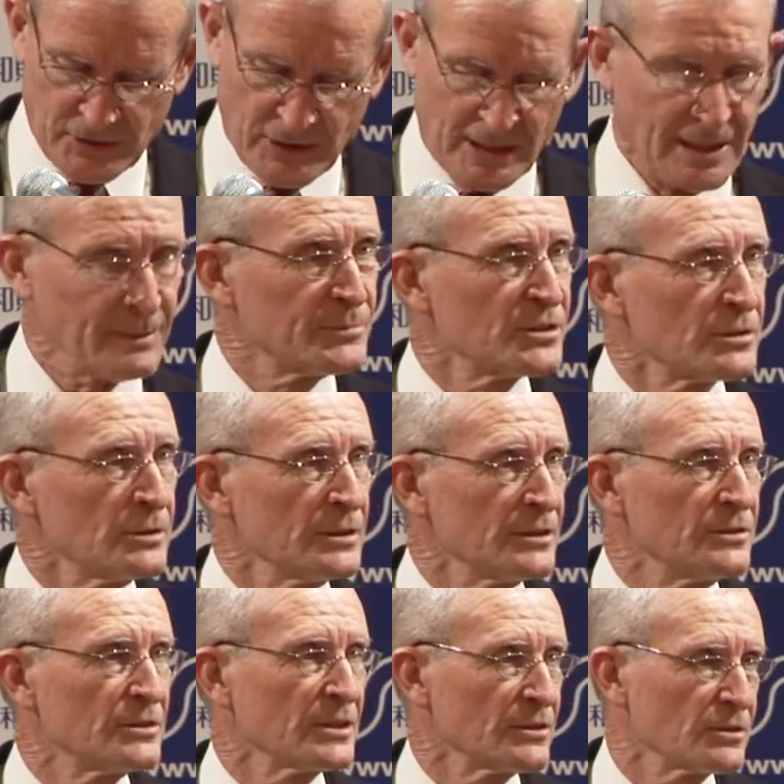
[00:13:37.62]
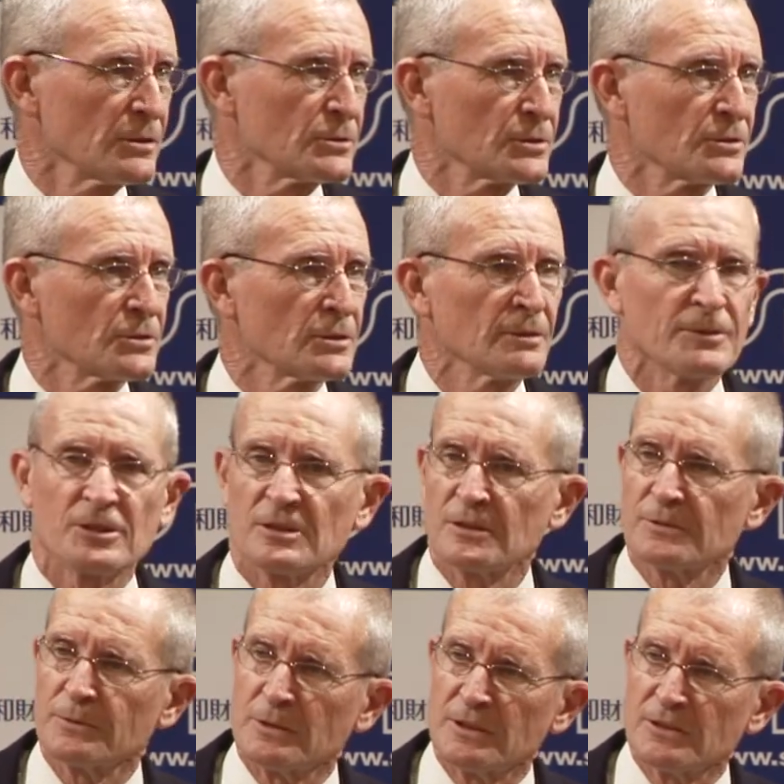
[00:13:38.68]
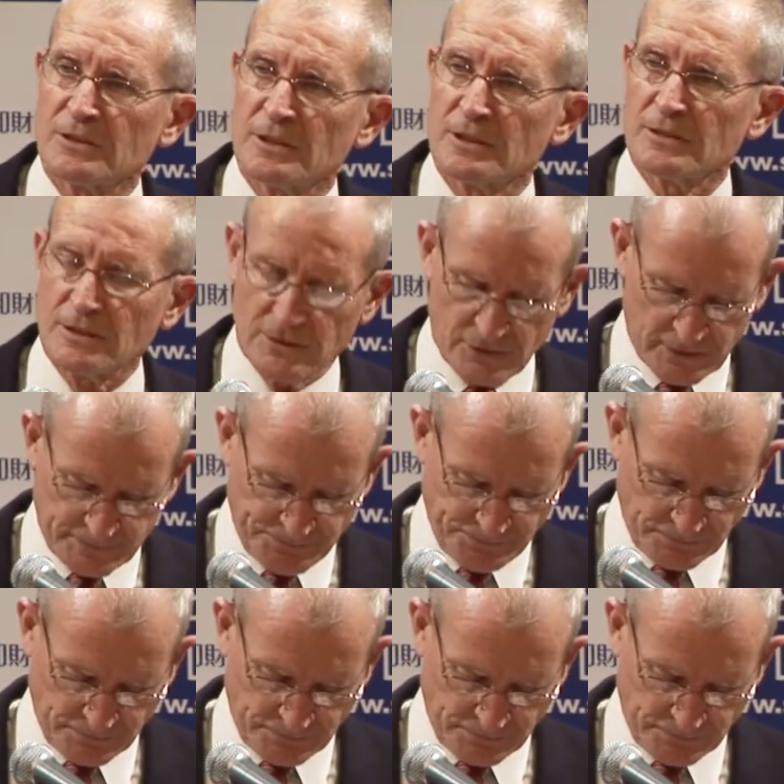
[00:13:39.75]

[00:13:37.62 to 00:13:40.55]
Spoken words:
jobs, goods, and social services for its citizens.